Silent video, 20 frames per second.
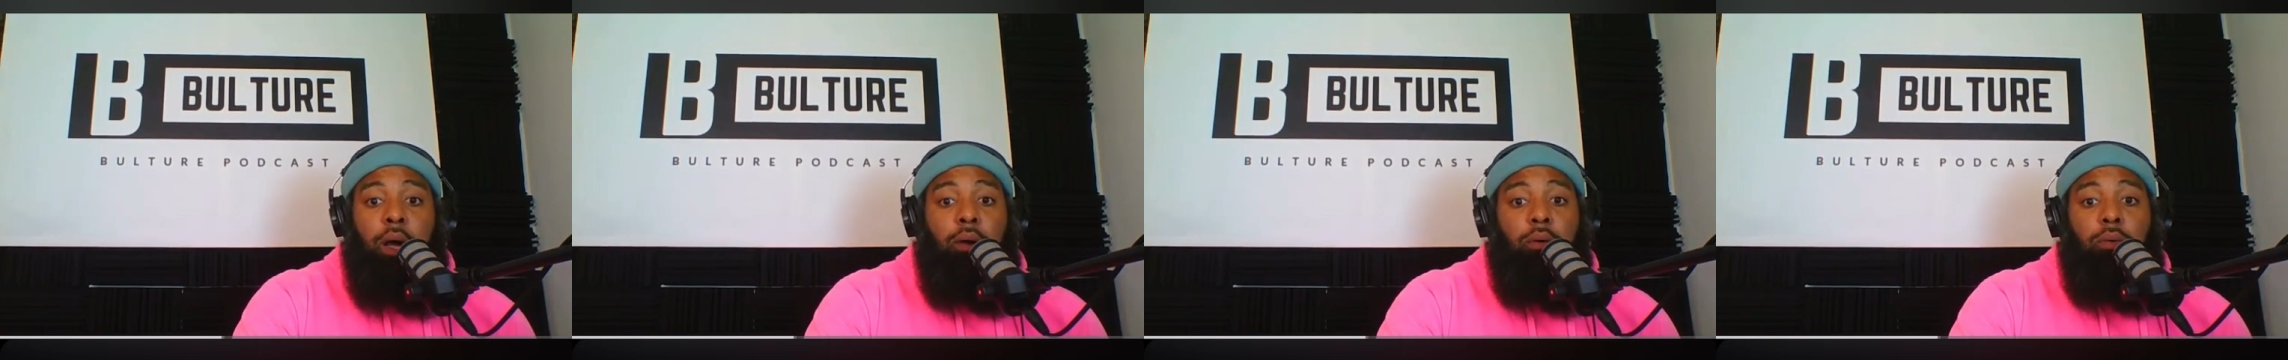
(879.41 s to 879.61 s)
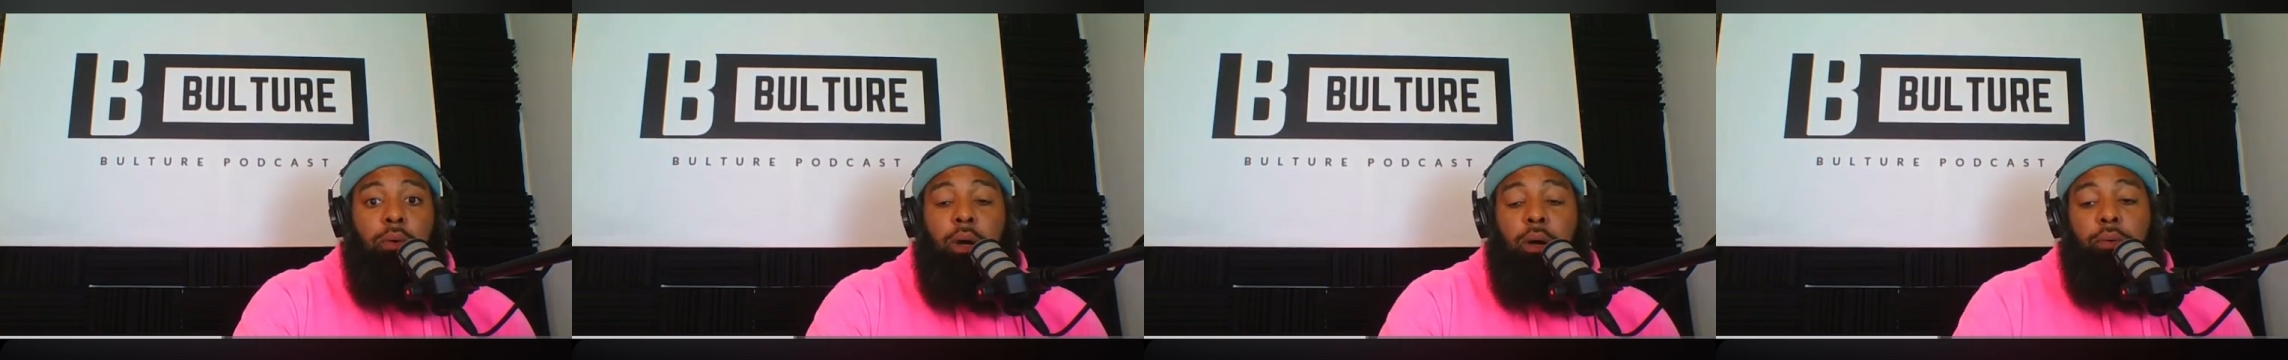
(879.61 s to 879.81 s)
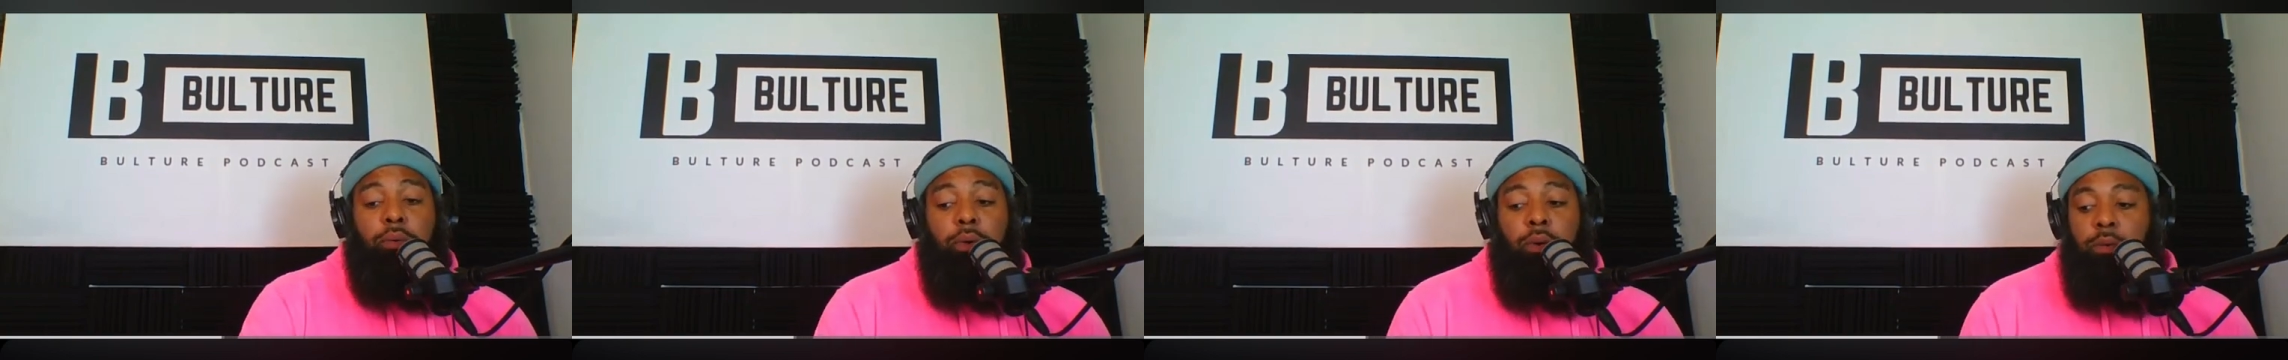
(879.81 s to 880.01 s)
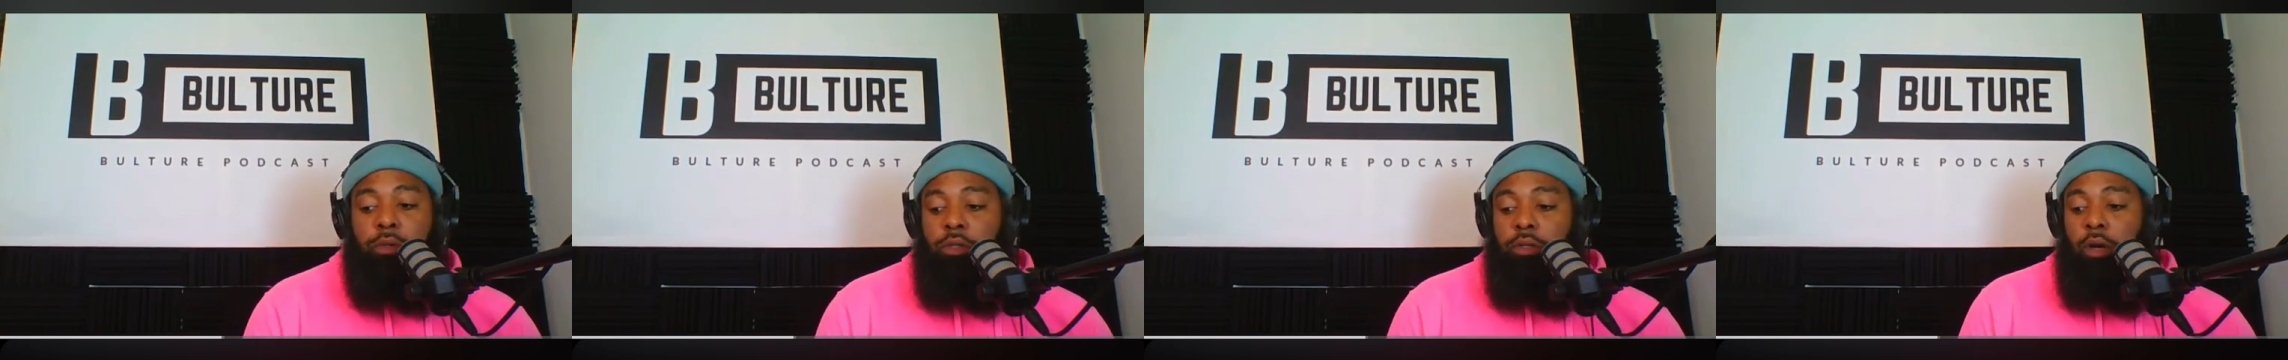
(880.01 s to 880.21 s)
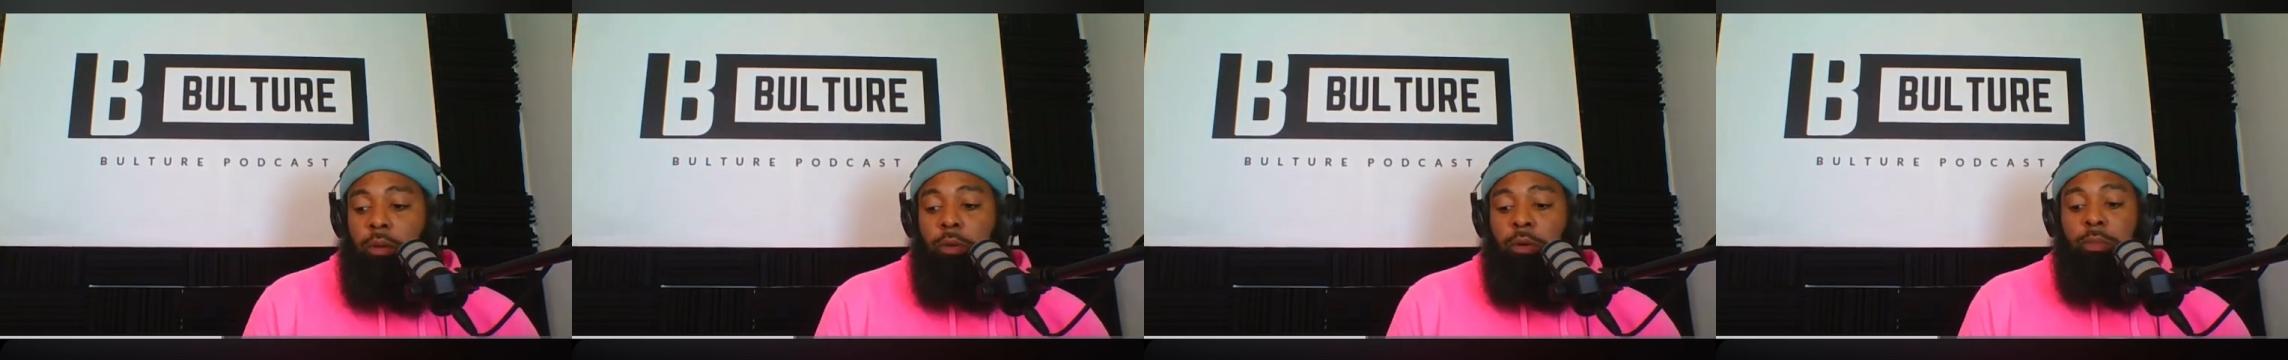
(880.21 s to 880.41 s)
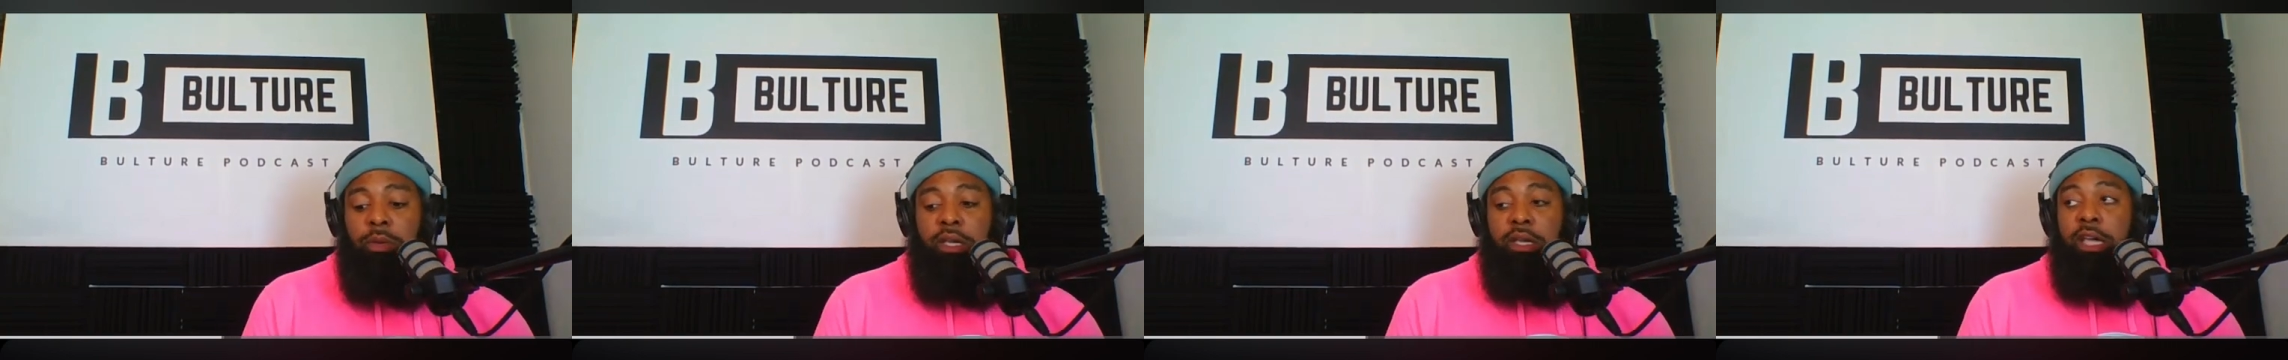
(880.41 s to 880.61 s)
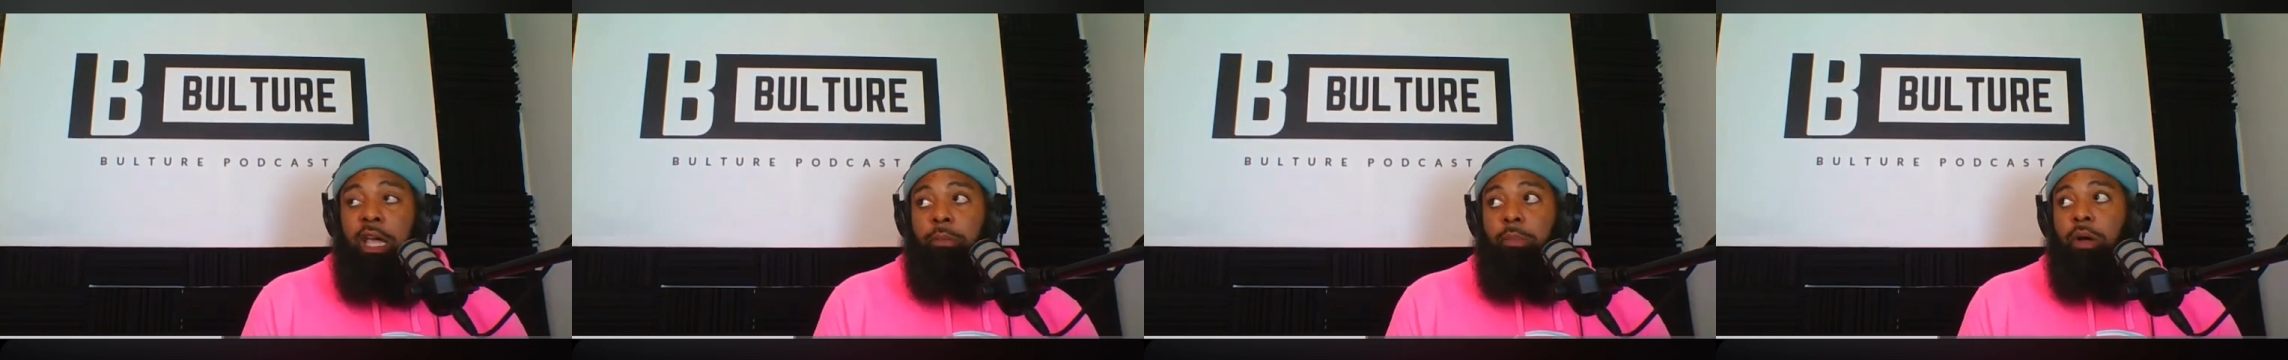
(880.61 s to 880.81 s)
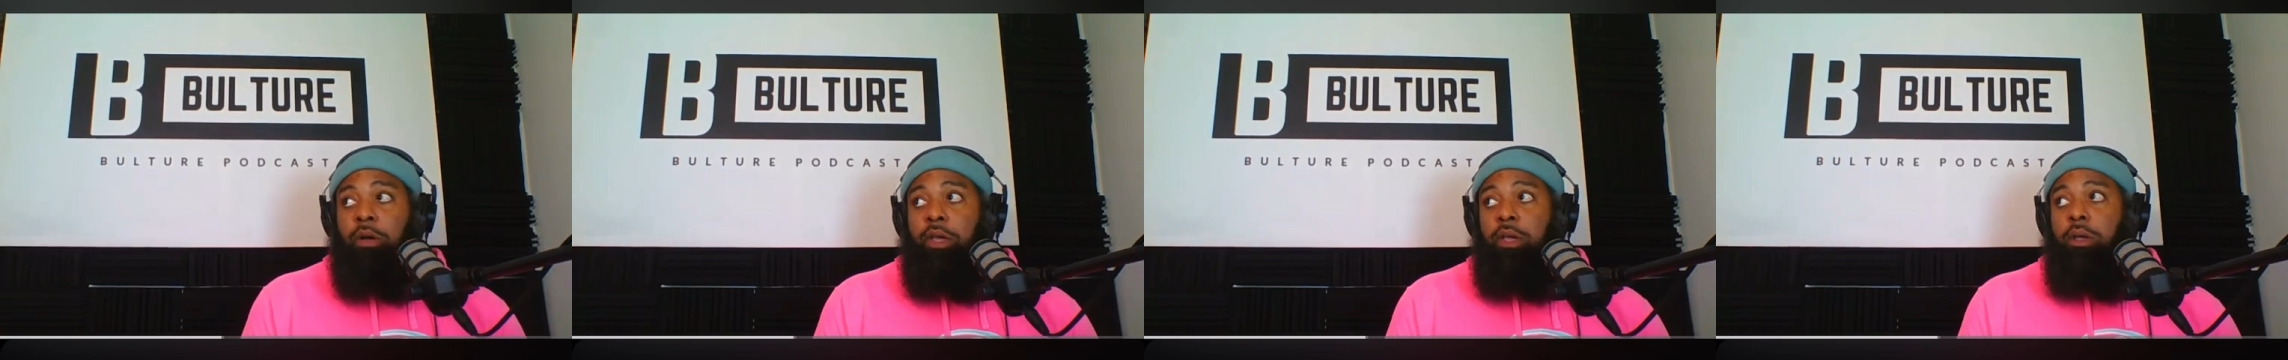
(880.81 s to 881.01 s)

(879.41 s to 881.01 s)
don't know what you're talking about, but he came out.